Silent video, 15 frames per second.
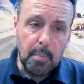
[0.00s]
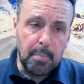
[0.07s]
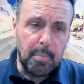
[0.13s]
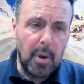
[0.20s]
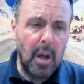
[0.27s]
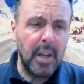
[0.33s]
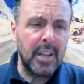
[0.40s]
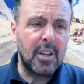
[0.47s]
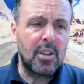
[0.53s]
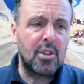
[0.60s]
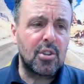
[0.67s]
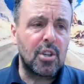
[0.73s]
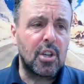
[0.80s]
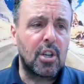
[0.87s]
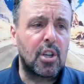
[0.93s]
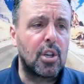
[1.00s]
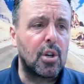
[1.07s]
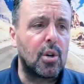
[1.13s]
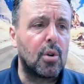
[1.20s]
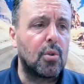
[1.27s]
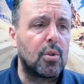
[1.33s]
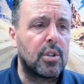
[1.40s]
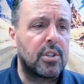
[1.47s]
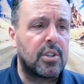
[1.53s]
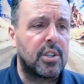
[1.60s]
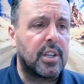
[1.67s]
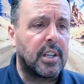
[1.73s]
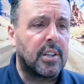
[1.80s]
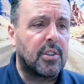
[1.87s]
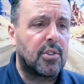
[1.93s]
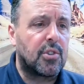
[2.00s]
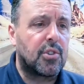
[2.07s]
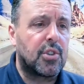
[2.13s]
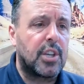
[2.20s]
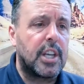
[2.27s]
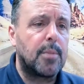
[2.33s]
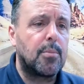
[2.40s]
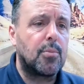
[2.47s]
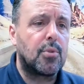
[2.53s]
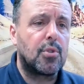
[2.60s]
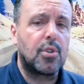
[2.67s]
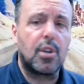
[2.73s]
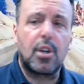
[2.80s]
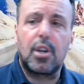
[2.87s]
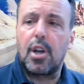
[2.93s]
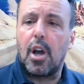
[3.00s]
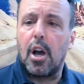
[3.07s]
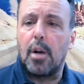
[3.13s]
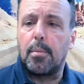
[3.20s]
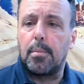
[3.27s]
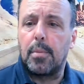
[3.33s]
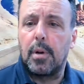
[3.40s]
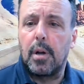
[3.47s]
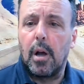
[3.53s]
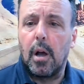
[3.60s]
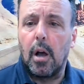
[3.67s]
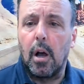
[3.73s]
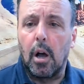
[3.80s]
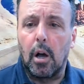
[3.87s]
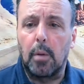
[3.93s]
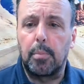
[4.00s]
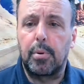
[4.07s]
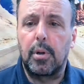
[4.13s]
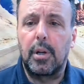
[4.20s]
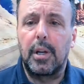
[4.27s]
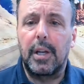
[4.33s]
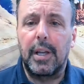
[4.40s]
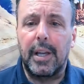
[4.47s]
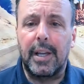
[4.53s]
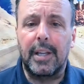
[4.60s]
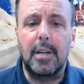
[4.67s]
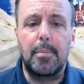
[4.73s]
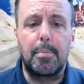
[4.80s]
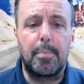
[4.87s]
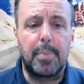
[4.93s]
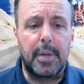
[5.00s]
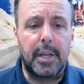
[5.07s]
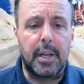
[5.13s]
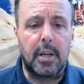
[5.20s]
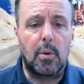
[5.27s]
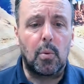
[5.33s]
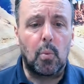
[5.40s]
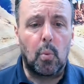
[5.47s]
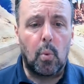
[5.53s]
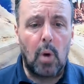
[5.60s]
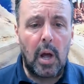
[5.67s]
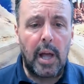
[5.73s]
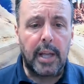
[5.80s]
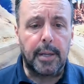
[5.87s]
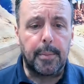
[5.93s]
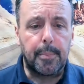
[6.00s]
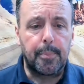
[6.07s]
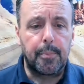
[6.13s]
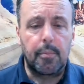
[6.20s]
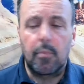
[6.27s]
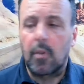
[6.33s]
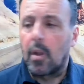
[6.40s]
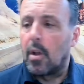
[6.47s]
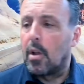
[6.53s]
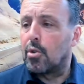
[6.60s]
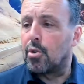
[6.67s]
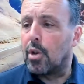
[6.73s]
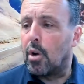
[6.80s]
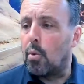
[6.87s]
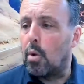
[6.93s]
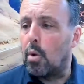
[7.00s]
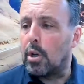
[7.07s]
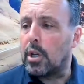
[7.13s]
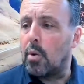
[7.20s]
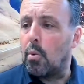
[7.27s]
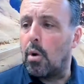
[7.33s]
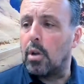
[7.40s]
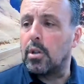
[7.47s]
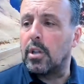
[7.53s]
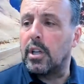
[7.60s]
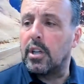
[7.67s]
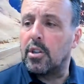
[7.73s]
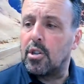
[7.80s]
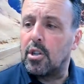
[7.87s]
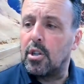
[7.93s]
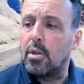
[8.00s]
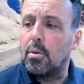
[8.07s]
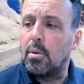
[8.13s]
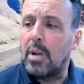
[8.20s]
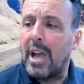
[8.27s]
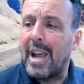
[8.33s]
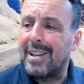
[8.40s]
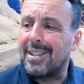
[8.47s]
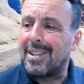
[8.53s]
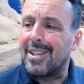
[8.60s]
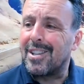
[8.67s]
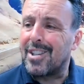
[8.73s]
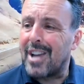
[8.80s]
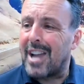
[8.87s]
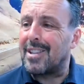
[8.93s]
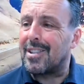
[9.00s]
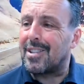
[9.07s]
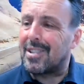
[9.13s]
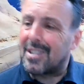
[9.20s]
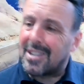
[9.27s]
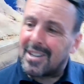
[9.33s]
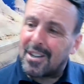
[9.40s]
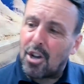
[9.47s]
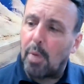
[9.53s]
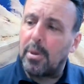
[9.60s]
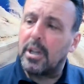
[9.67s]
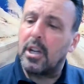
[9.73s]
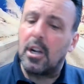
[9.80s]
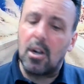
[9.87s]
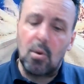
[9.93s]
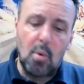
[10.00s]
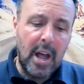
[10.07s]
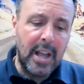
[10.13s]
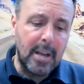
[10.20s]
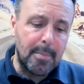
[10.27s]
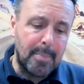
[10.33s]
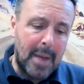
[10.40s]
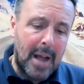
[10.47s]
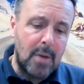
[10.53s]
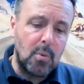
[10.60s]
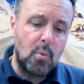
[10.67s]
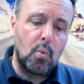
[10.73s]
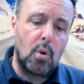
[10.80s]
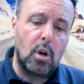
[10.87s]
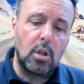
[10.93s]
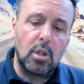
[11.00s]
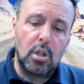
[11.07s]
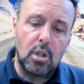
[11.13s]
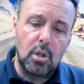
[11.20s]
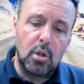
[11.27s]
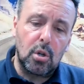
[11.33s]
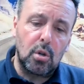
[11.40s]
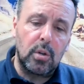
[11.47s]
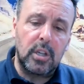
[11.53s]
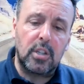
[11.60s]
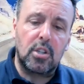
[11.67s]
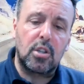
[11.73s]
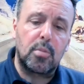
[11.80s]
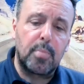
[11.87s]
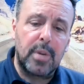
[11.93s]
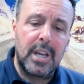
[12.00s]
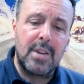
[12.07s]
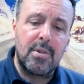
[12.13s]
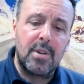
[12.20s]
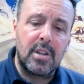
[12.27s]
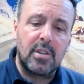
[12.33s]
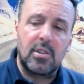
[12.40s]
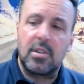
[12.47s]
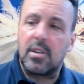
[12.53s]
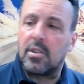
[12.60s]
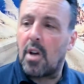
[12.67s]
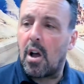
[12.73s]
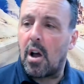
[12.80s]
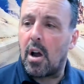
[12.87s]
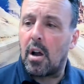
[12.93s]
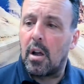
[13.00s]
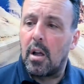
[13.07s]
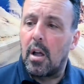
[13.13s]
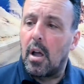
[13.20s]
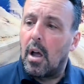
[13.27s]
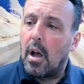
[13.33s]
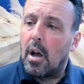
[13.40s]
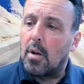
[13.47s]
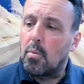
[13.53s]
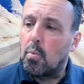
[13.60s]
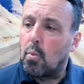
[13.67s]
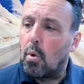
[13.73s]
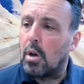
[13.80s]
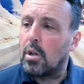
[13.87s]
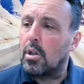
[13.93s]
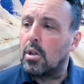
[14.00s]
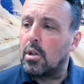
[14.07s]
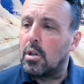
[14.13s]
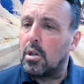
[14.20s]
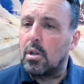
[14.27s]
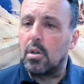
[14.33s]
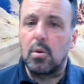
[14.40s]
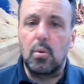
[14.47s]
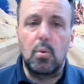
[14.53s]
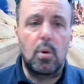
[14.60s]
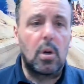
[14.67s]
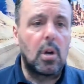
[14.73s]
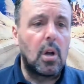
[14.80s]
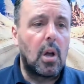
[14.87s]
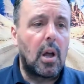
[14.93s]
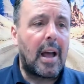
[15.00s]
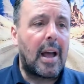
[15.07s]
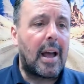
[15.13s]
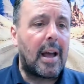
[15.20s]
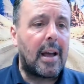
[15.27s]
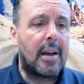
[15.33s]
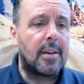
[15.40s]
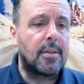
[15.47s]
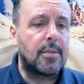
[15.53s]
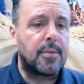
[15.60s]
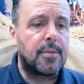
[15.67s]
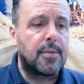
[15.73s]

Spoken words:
bike security seems to come up in a big way. So what I want is you, ladies and gents, commenting away about what your experiences are and what you have